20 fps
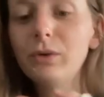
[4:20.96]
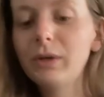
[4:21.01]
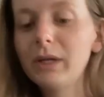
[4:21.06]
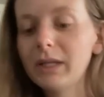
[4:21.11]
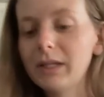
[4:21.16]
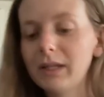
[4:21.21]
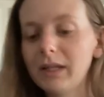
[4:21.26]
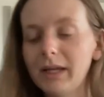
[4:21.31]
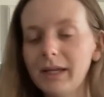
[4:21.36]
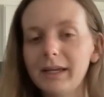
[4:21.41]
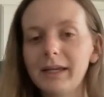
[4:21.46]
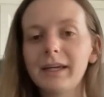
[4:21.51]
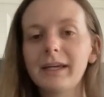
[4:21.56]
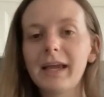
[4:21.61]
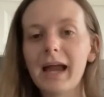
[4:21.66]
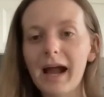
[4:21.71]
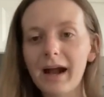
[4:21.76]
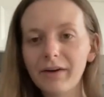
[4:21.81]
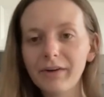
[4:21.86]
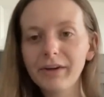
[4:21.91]
can like
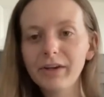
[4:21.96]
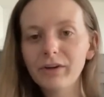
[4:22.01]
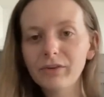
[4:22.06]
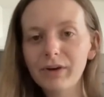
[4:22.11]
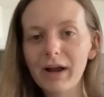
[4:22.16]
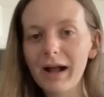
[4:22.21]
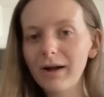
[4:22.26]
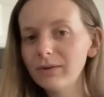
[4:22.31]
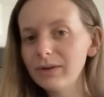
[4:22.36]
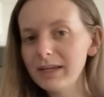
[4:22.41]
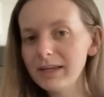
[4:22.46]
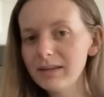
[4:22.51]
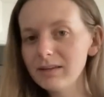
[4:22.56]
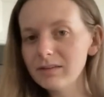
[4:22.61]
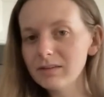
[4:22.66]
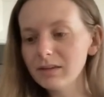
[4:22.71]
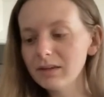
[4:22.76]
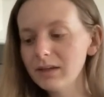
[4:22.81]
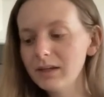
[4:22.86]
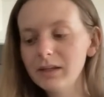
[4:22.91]
carry it around
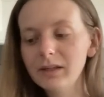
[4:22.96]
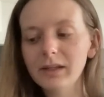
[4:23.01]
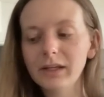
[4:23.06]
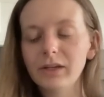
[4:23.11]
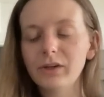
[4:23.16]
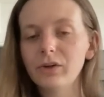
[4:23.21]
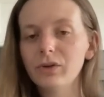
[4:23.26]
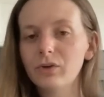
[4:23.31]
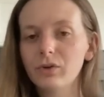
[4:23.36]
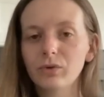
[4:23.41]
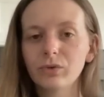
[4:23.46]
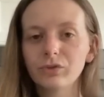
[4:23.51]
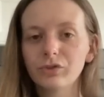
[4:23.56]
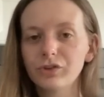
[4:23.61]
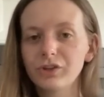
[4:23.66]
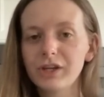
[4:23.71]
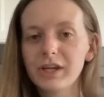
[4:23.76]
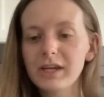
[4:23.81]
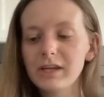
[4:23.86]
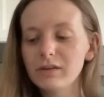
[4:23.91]
easily, like you can hold your
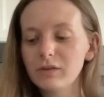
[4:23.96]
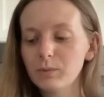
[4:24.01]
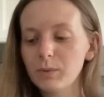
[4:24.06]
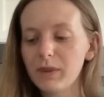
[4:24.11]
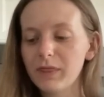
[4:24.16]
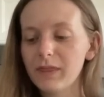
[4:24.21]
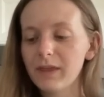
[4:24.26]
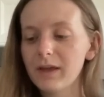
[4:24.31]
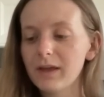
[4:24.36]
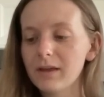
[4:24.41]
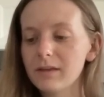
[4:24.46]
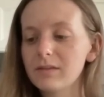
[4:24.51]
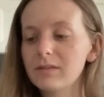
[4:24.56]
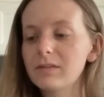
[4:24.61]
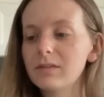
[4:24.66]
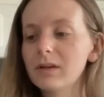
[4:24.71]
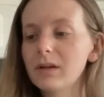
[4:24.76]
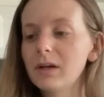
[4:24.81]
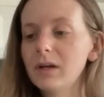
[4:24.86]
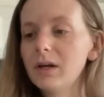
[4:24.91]
keys with
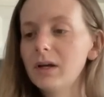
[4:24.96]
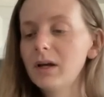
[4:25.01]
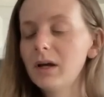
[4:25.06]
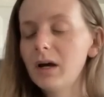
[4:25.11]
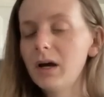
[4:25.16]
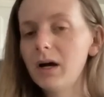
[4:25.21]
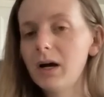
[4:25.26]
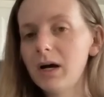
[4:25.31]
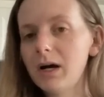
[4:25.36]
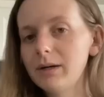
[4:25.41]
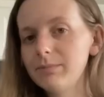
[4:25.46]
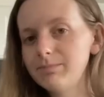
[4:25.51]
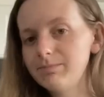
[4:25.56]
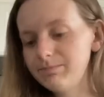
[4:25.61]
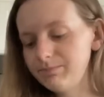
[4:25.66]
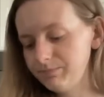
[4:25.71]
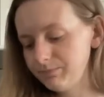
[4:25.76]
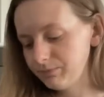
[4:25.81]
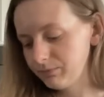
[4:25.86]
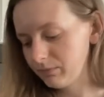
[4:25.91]
this.
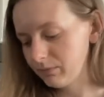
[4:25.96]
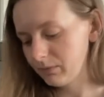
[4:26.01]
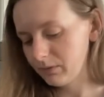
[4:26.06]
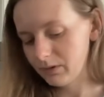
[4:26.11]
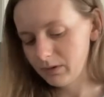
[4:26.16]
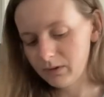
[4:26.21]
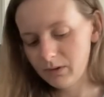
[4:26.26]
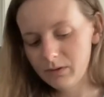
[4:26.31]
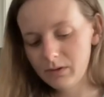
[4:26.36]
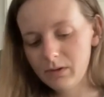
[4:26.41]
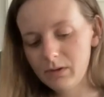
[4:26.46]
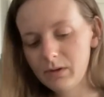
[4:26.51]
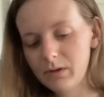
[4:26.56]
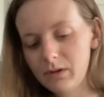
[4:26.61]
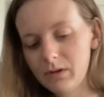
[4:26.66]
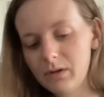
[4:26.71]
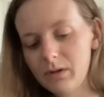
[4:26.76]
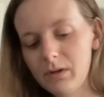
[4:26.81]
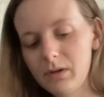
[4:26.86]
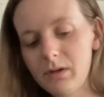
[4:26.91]

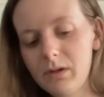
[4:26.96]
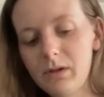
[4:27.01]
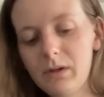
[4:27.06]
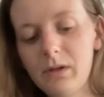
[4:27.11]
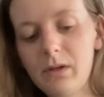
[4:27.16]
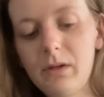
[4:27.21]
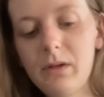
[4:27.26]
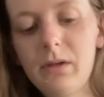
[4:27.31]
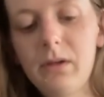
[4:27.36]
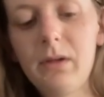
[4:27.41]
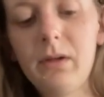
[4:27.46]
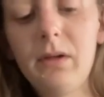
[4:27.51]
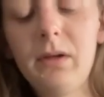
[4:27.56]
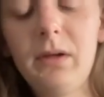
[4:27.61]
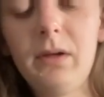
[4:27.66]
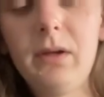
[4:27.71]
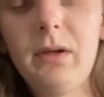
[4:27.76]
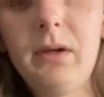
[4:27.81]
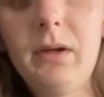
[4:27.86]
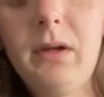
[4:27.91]

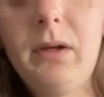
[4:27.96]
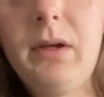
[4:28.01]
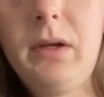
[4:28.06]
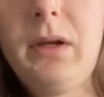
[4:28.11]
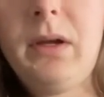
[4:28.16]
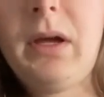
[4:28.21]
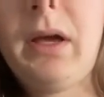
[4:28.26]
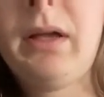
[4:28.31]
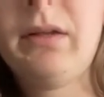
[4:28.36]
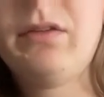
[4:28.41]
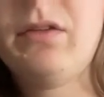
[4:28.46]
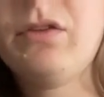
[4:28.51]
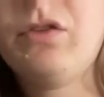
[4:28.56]
Has the